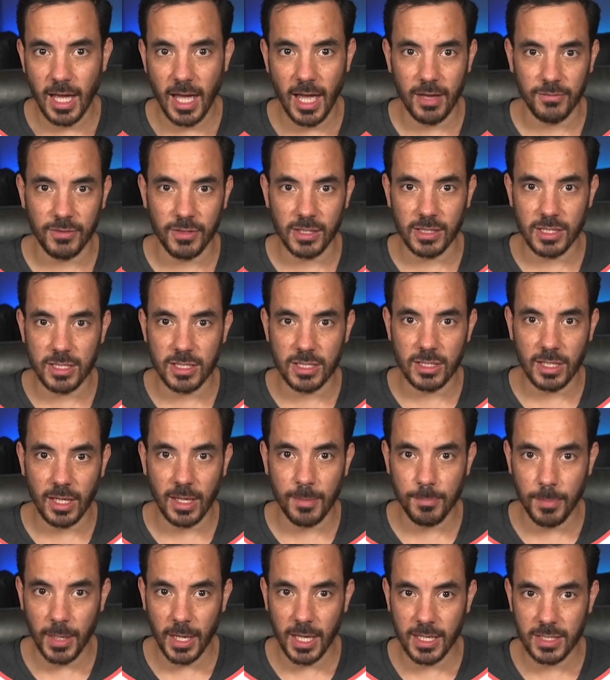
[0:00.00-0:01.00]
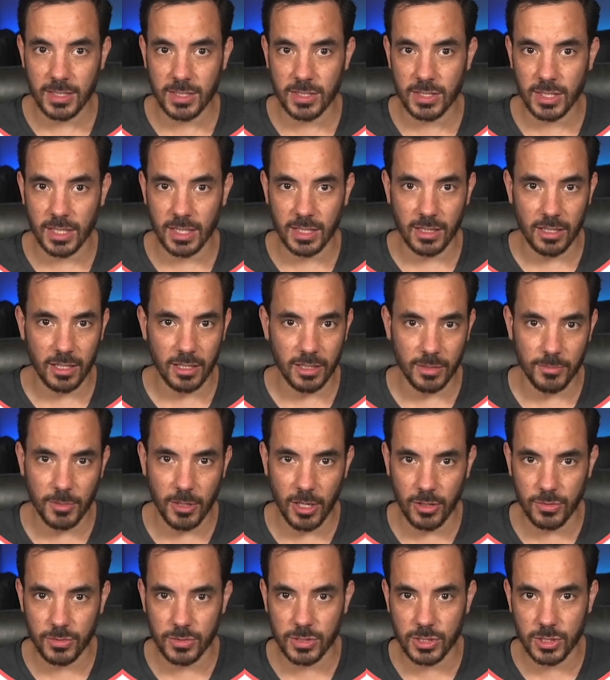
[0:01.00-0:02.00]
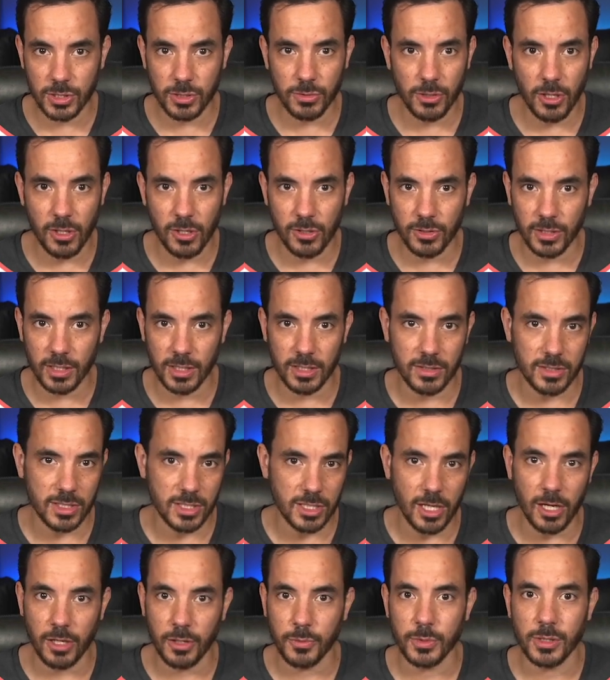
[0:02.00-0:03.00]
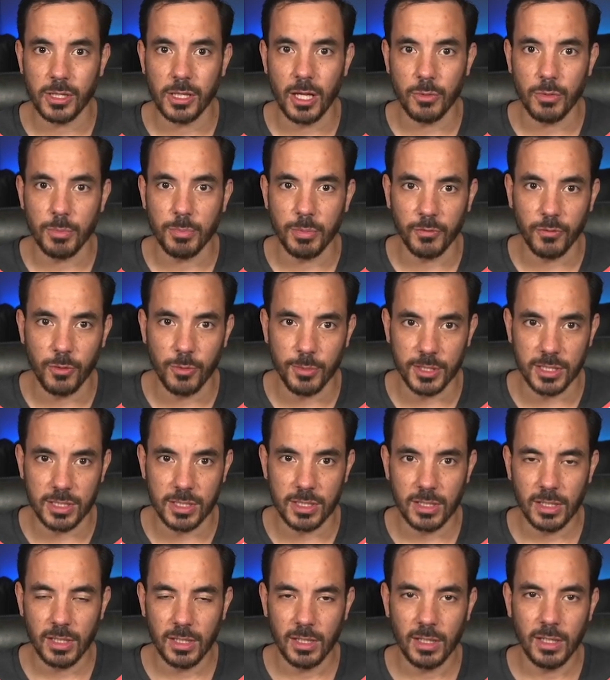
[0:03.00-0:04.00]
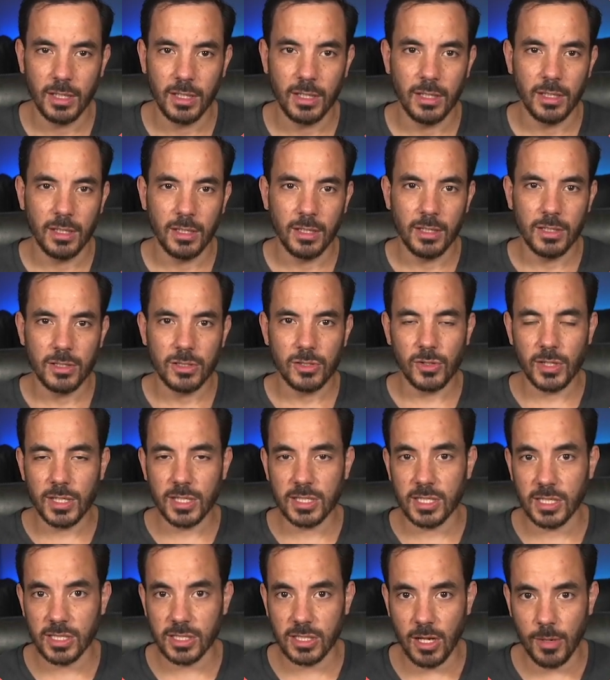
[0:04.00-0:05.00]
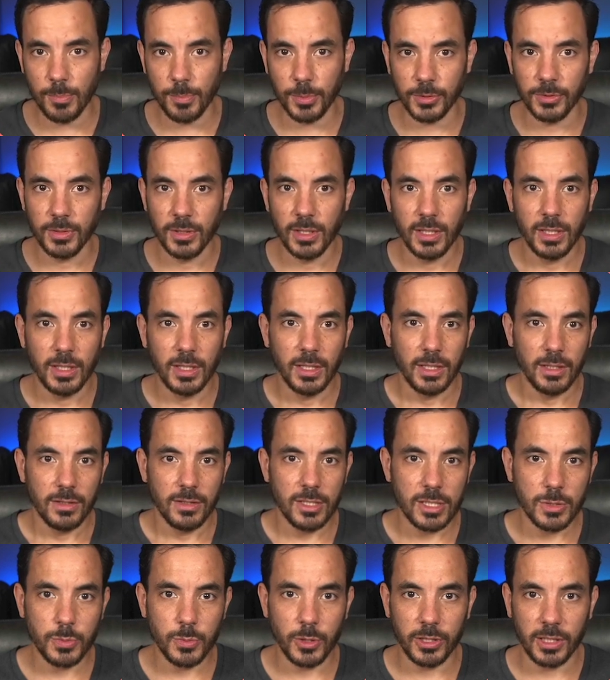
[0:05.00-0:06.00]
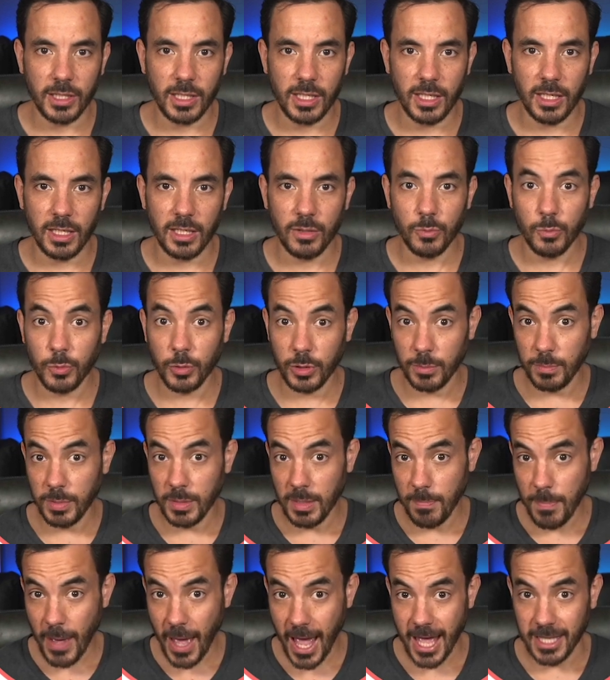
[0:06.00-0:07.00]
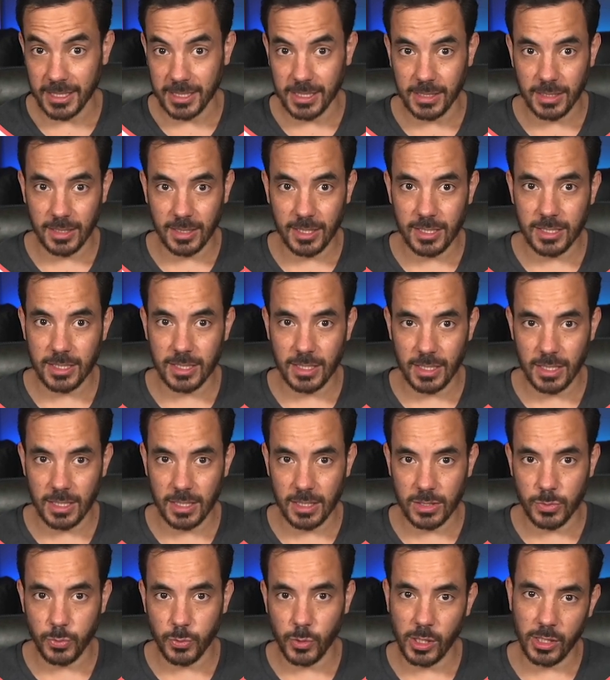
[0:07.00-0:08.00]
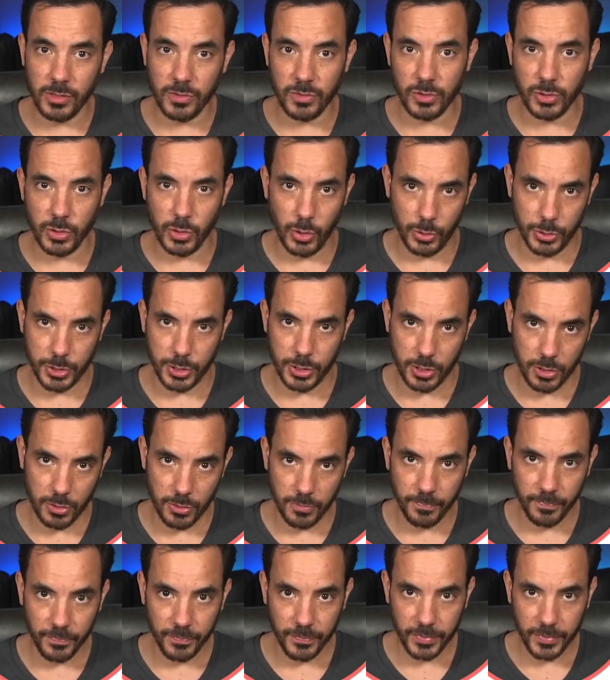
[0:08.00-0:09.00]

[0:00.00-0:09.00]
having these campaigns in learning mode too long and stuck with lower performance. So here's an example. This one here would be bad. This is what not to do.